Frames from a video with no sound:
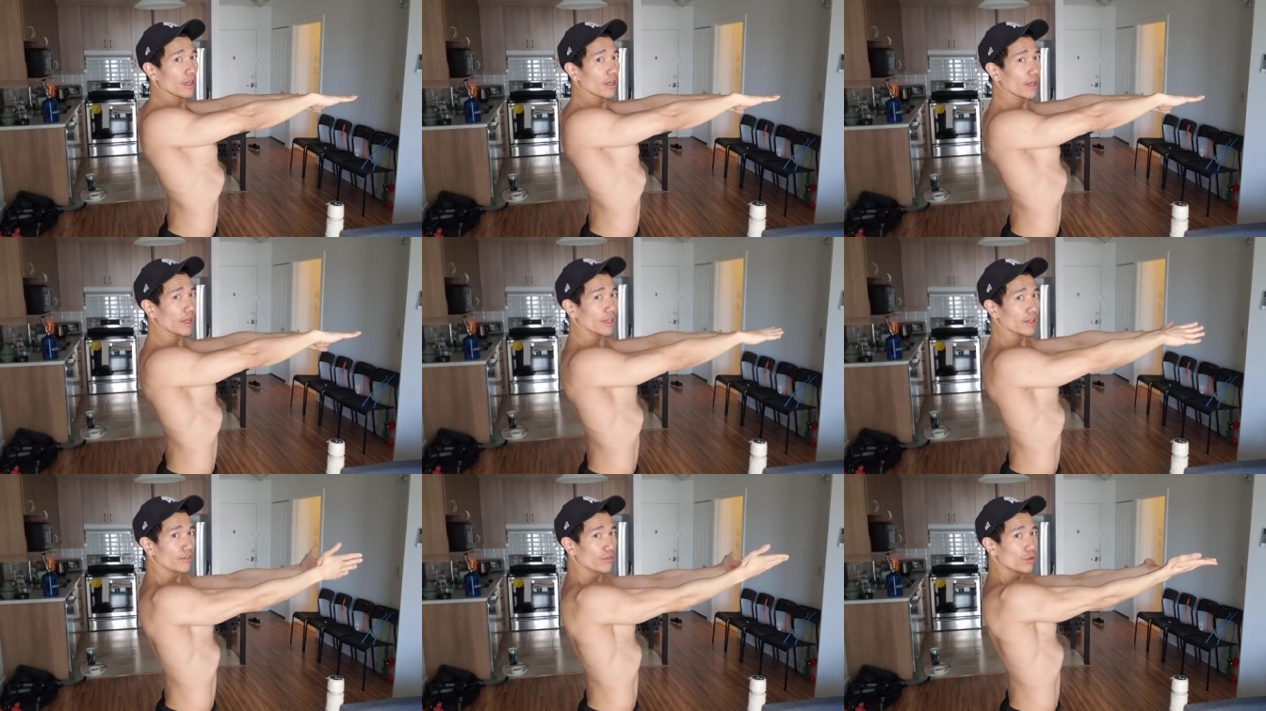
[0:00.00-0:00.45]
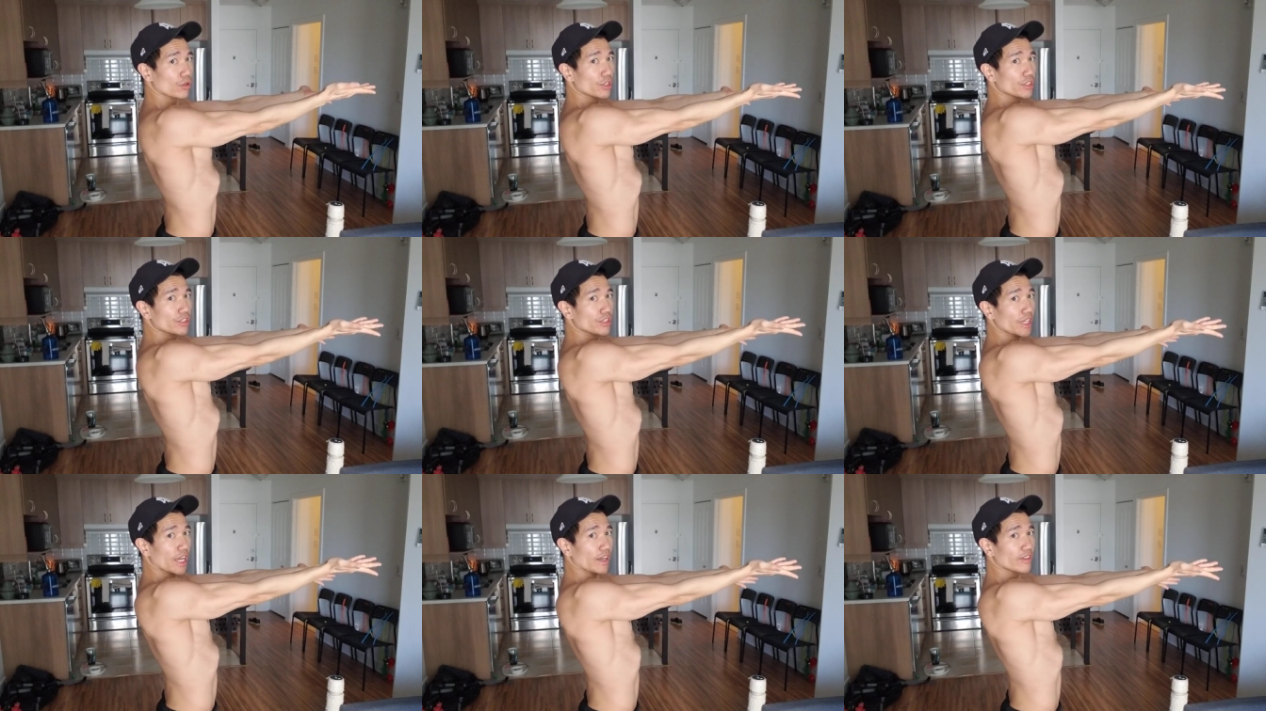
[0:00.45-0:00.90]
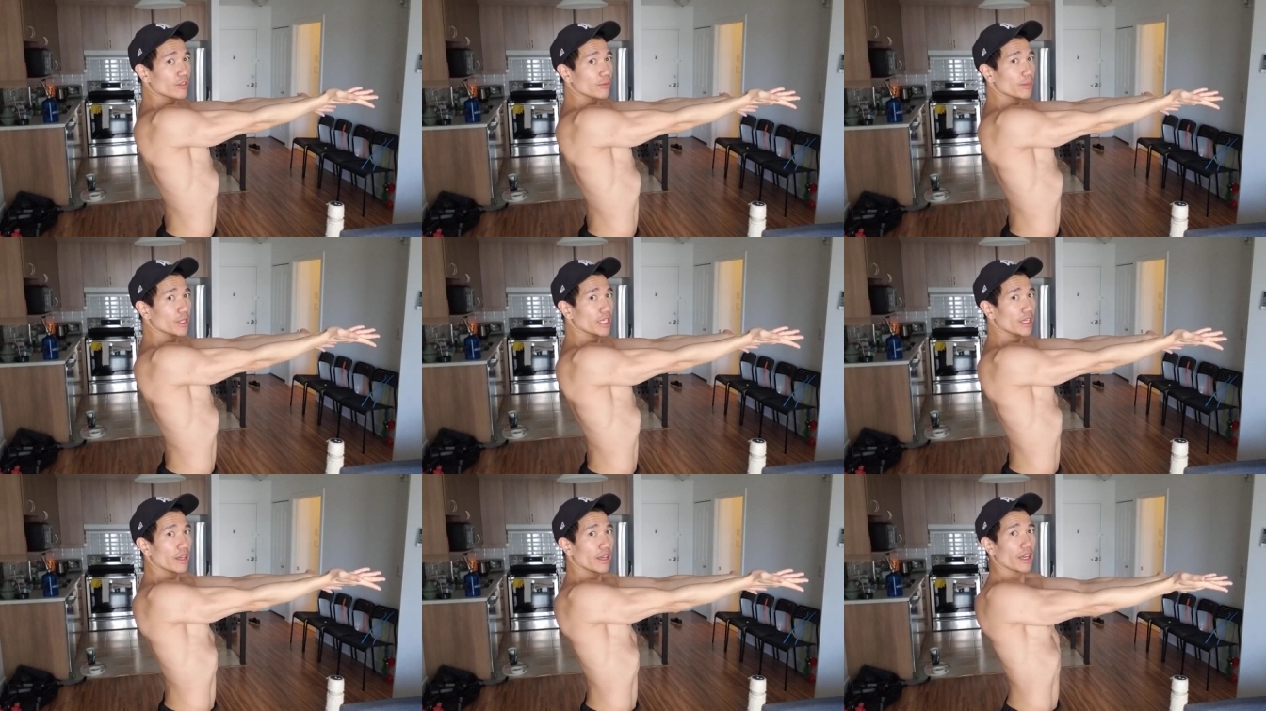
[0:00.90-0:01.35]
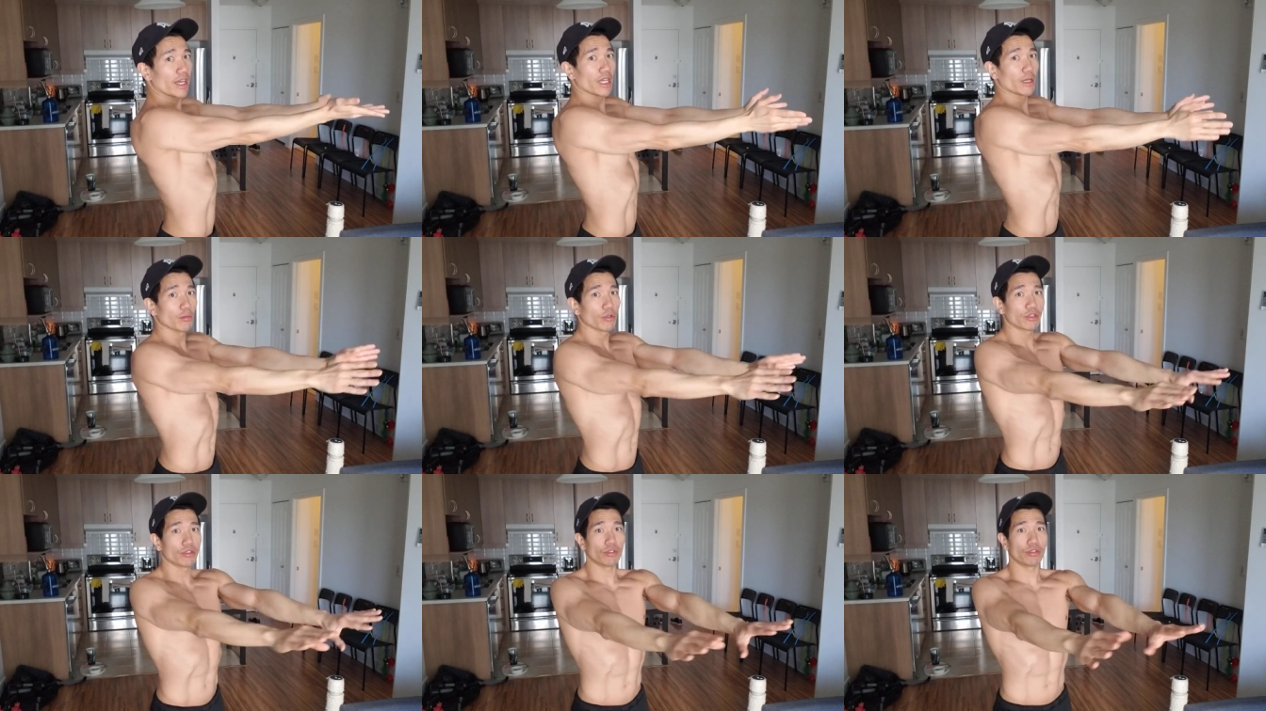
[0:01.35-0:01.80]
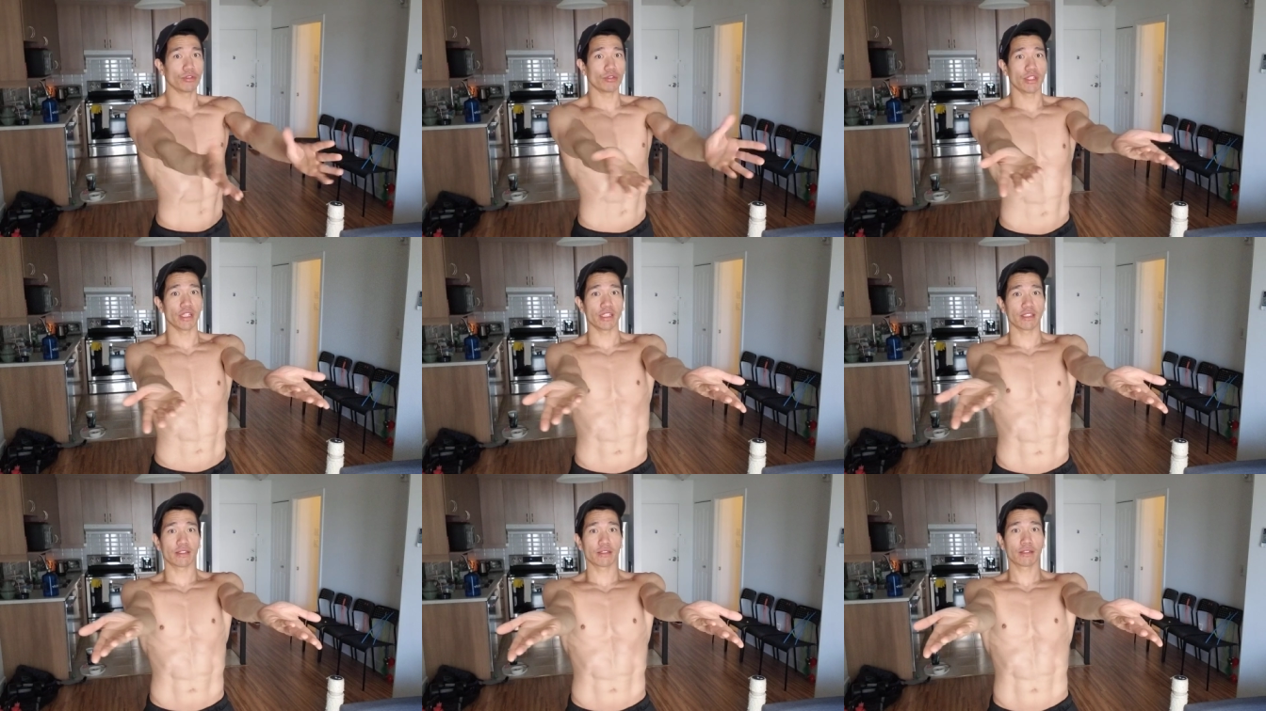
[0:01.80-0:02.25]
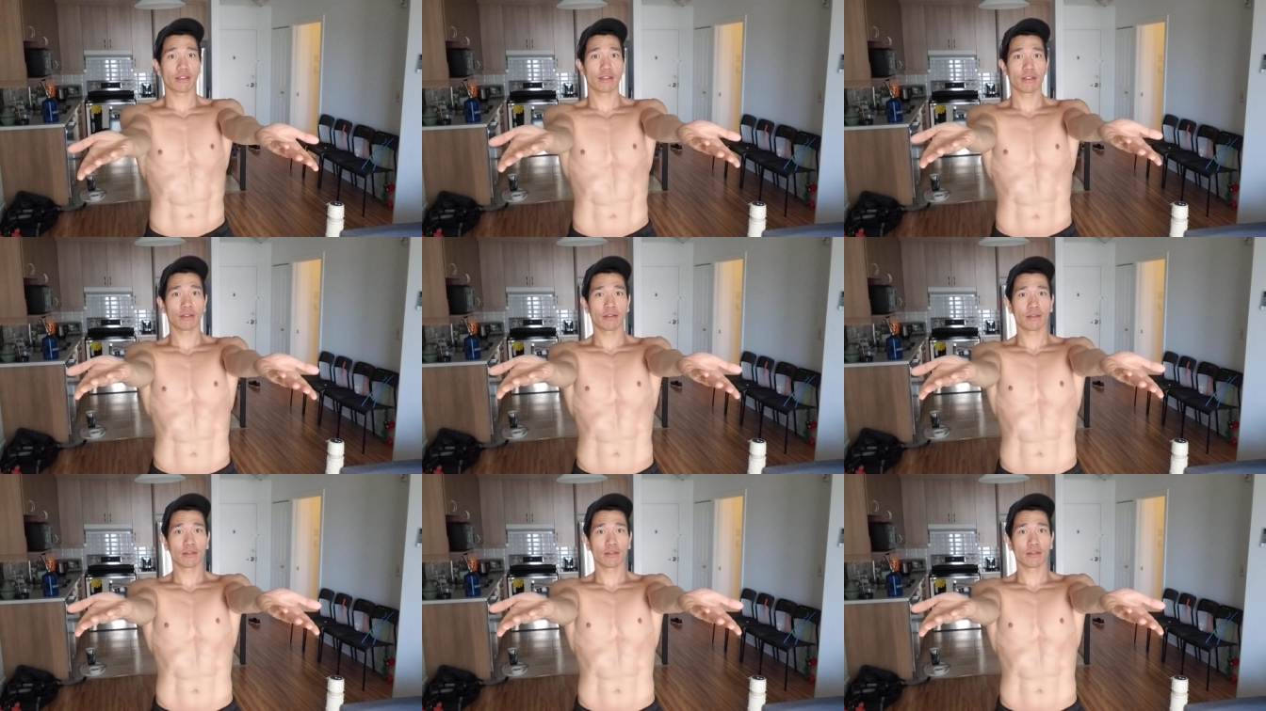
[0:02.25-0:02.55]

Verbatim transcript: and of course you have to be able to do this,